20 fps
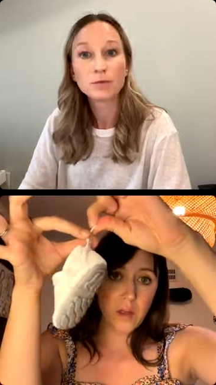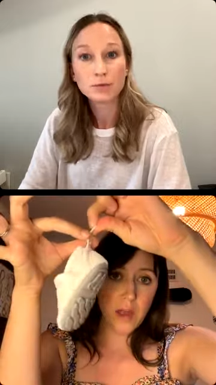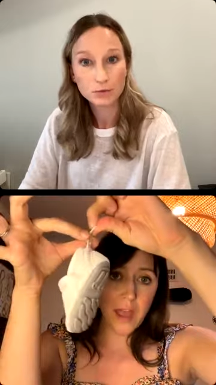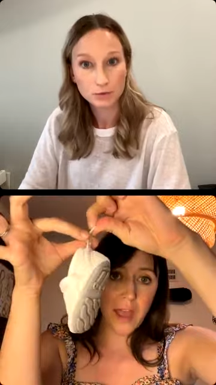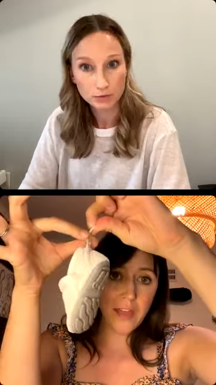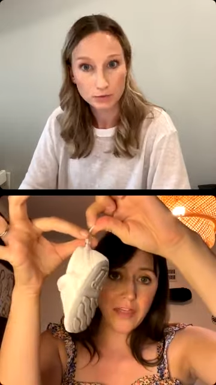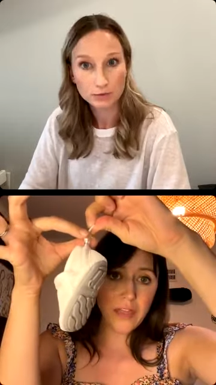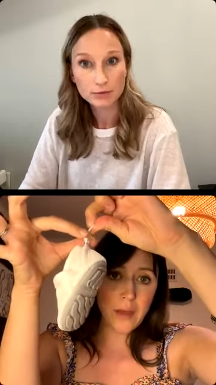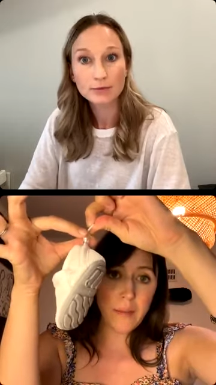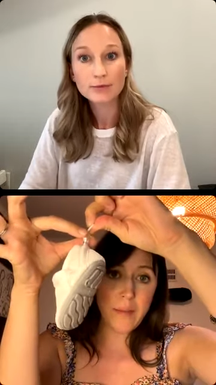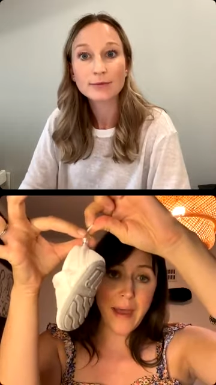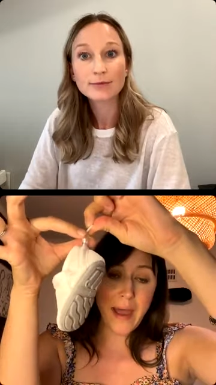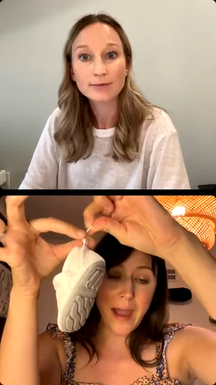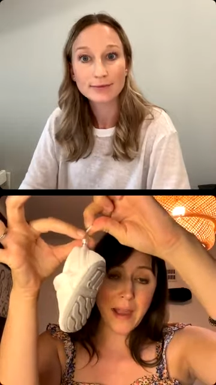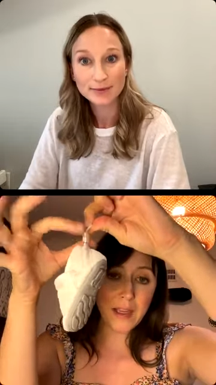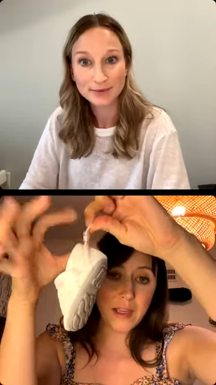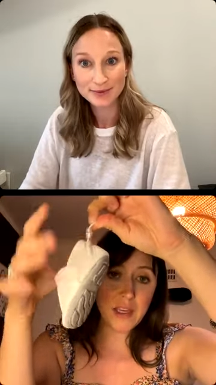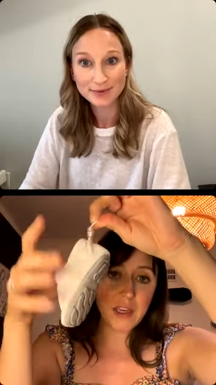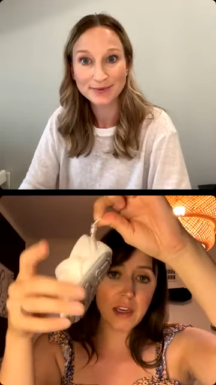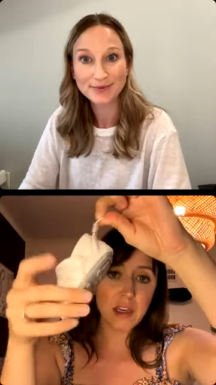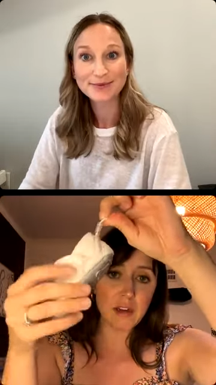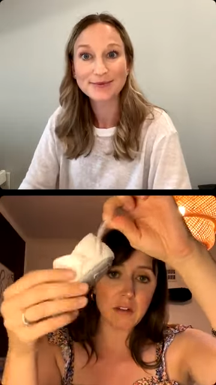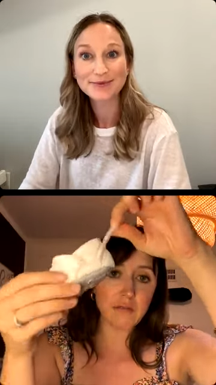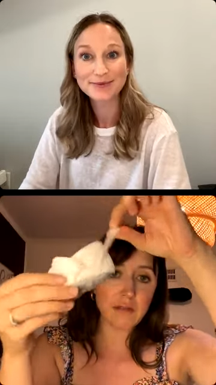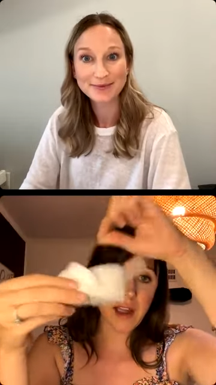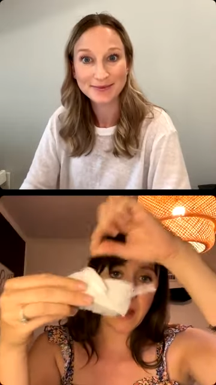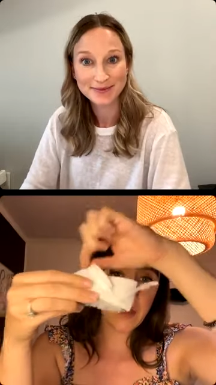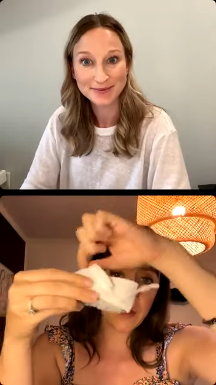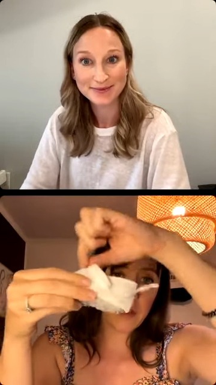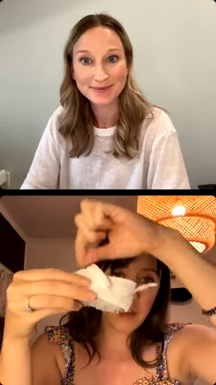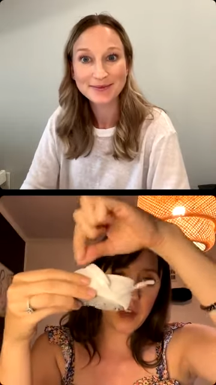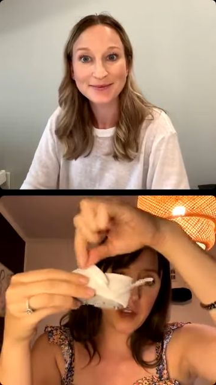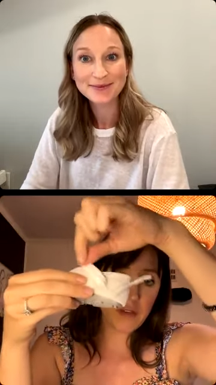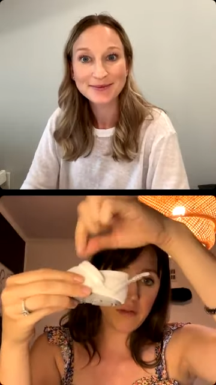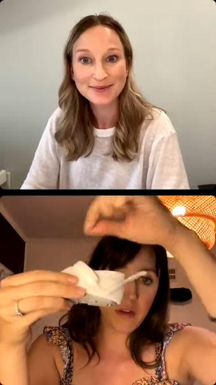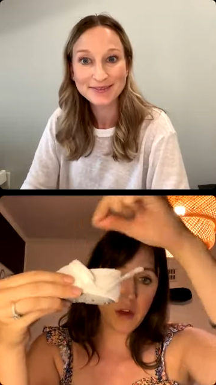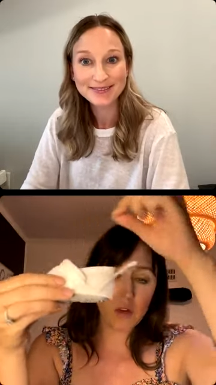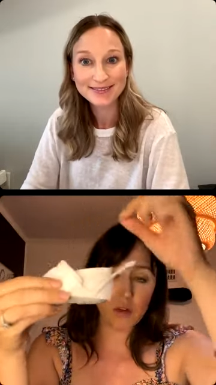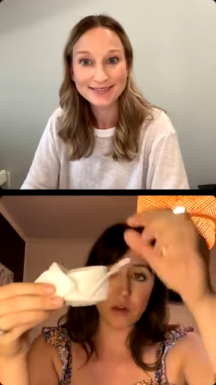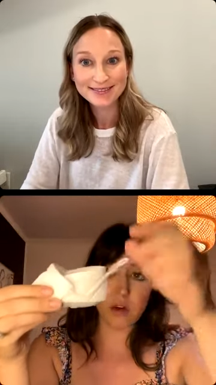Speaker 1: at the back here rather than a
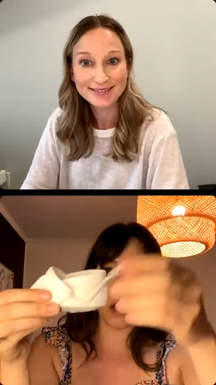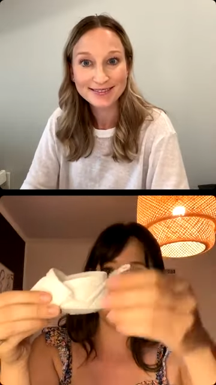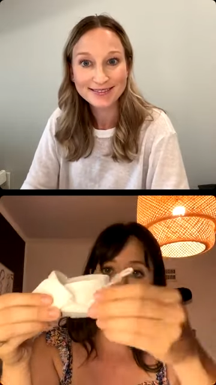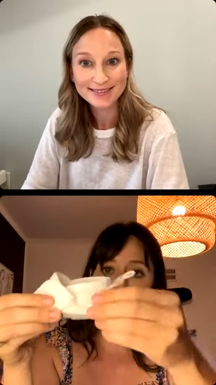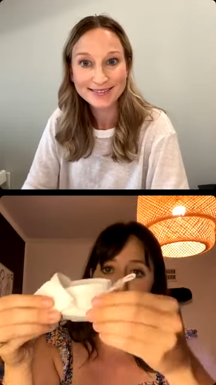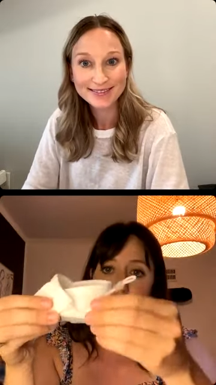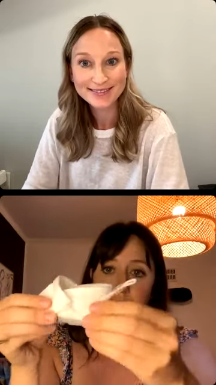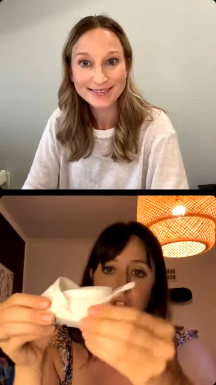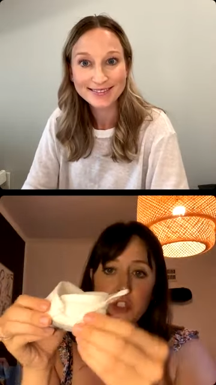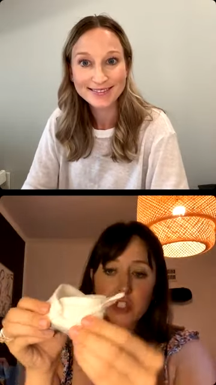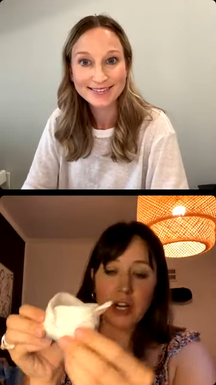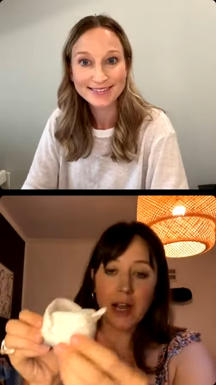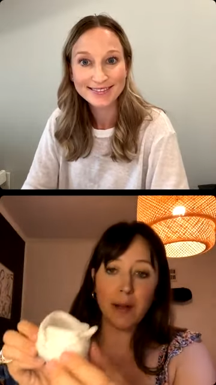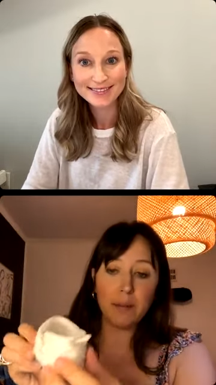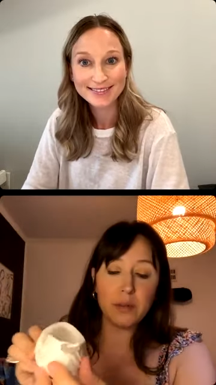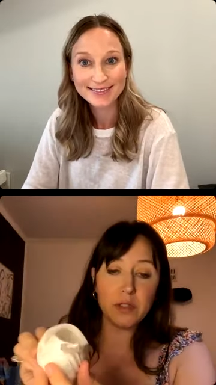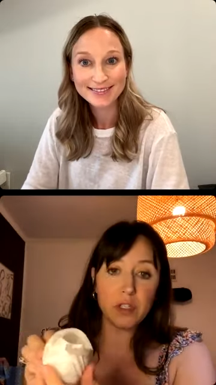Velcro strap.